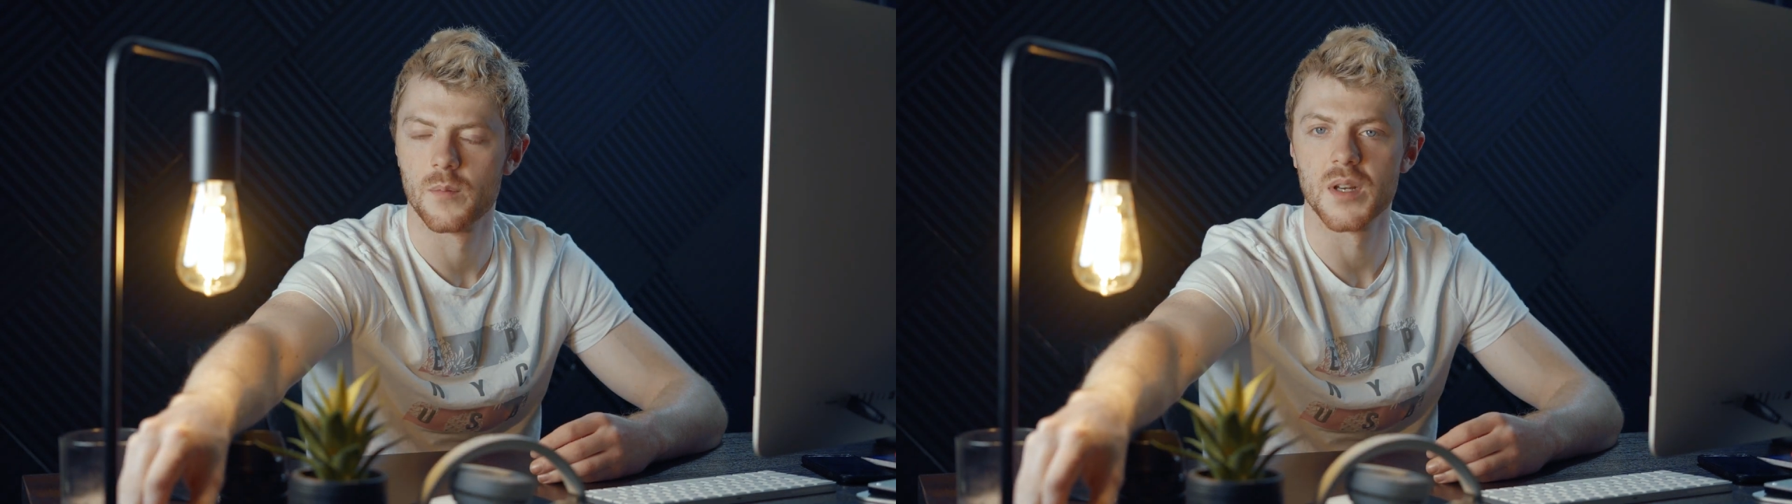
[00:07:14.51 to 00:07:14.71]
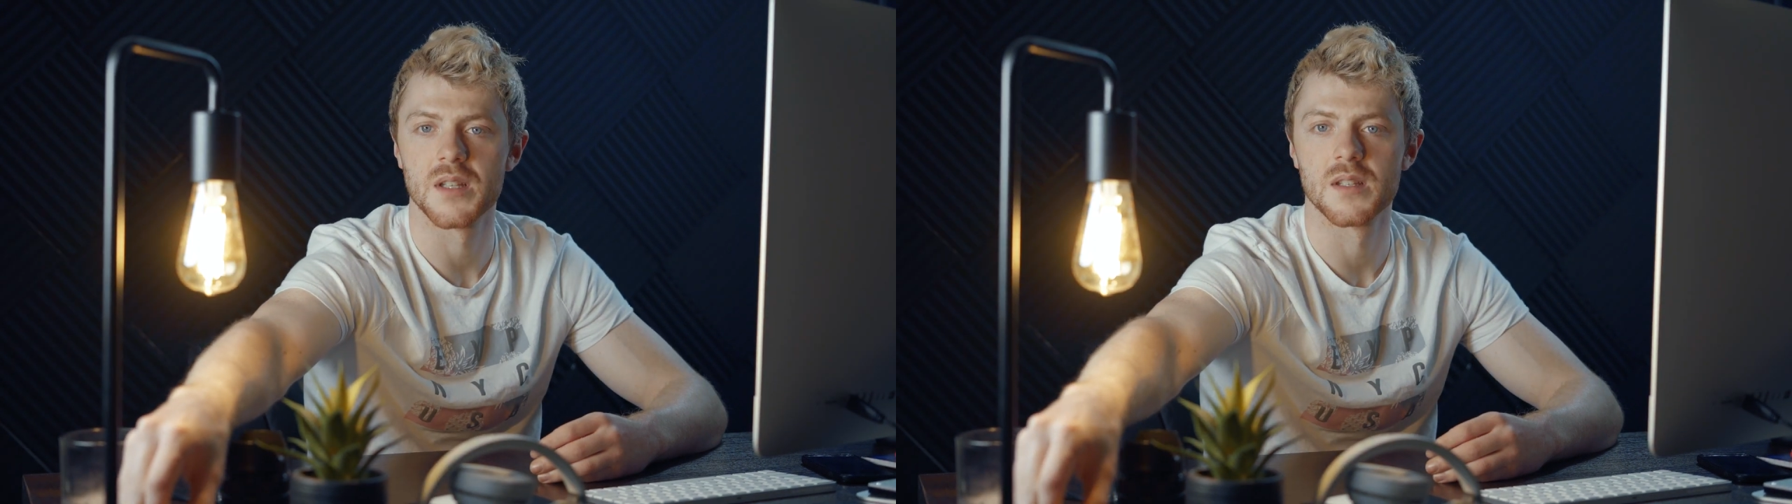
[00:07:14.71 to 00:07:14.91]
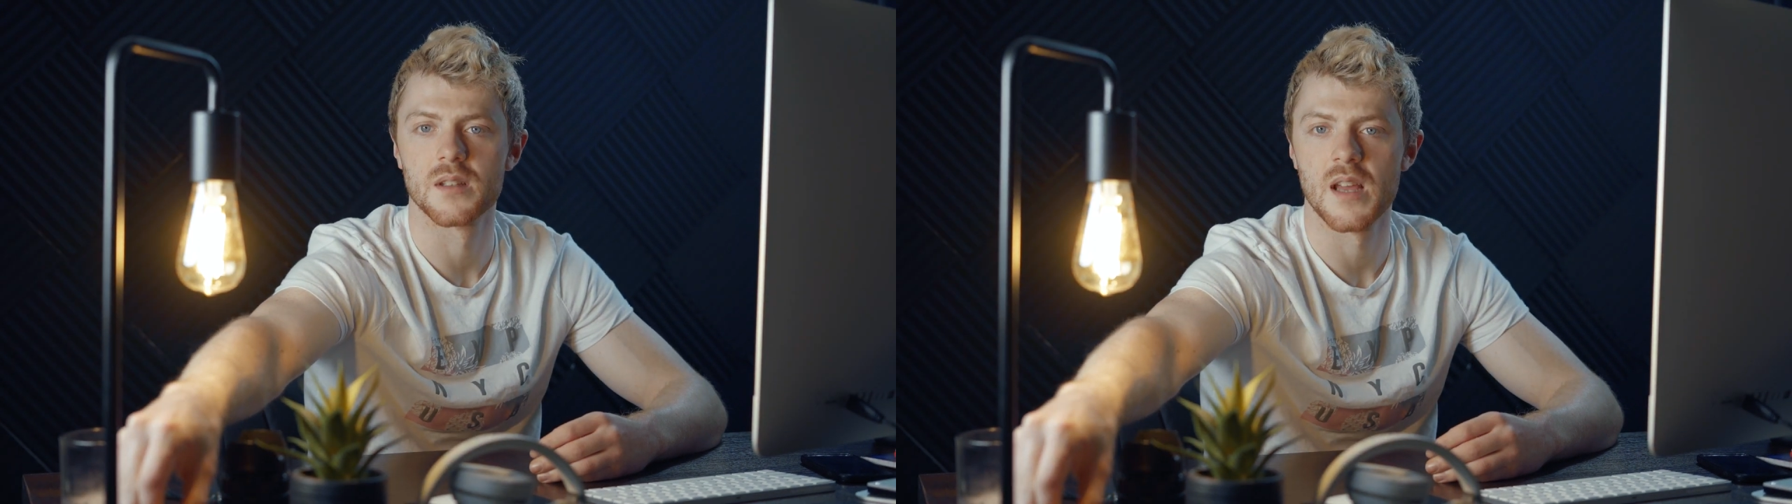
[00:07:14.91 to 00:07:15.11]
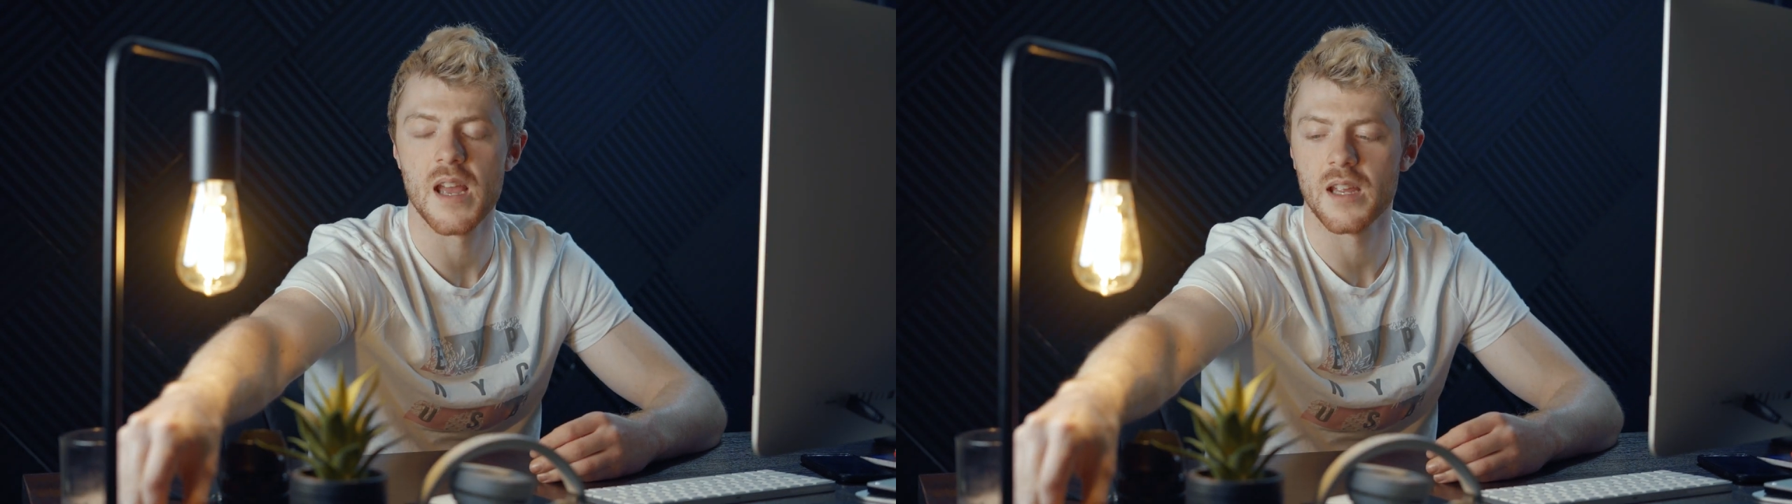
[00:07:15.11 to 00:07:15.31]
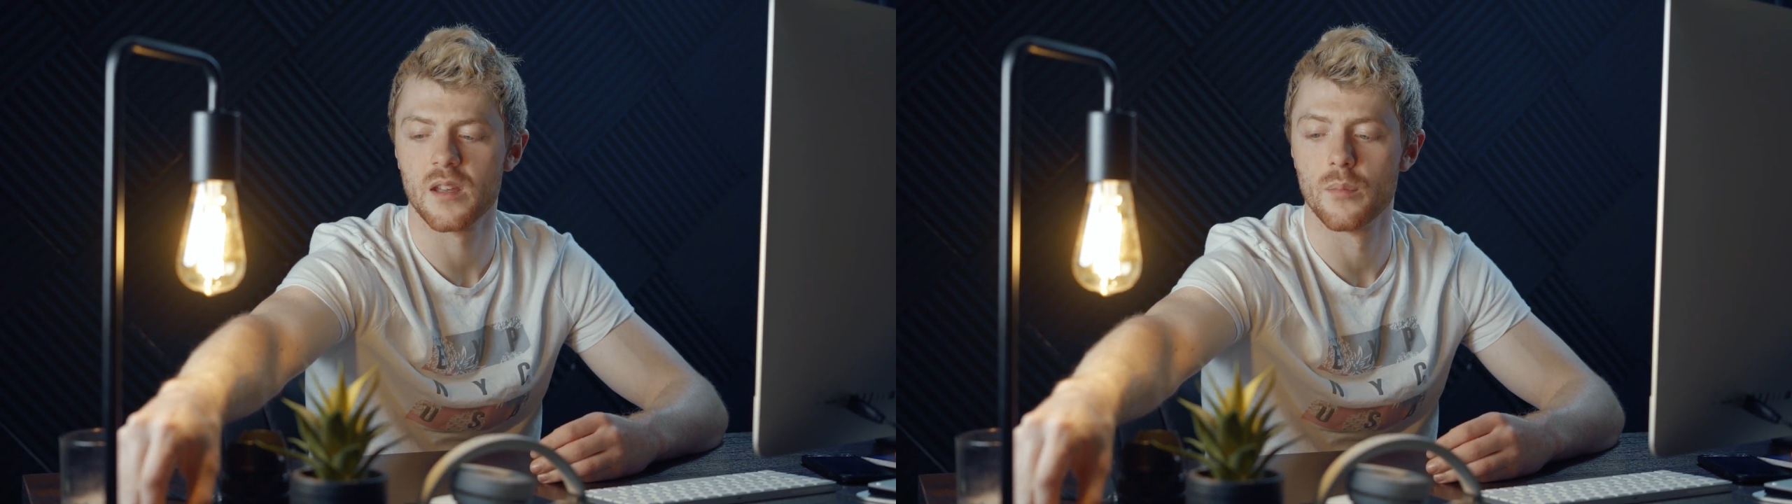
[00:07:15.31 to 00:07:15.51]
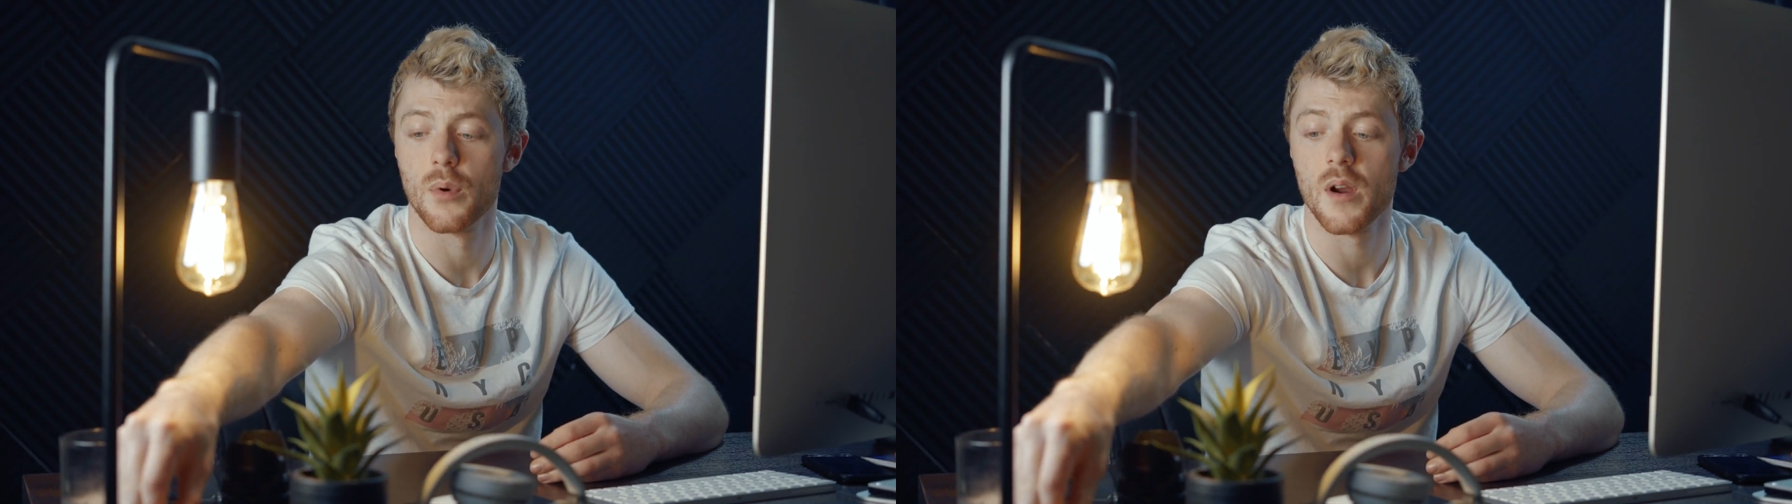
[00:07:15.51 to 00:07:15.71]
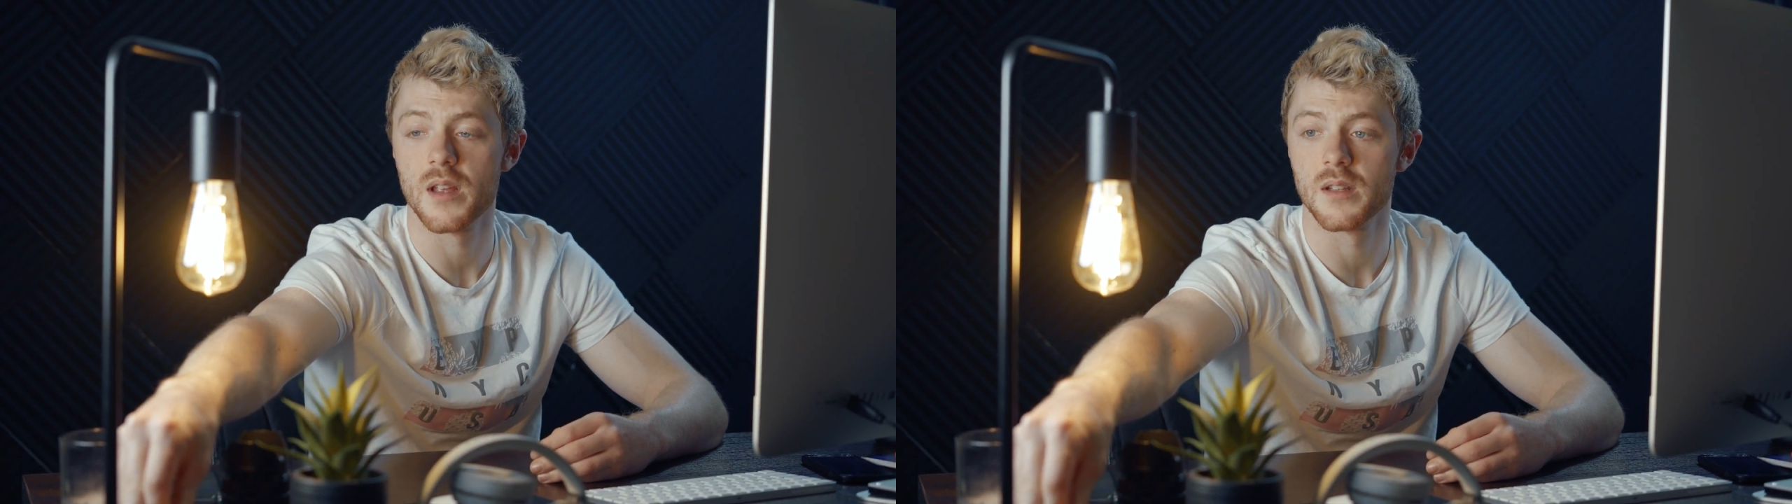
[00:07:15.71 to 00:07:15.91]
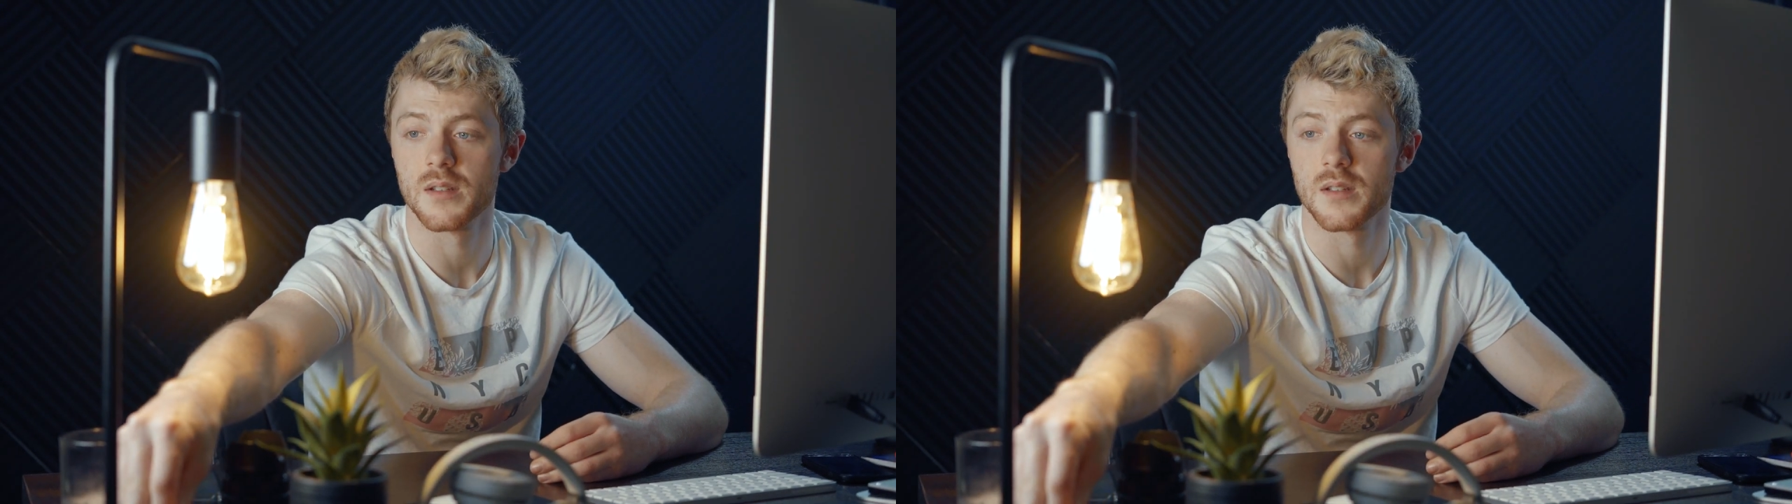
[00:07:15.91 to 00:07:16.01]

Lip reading: but it's heckin' bright.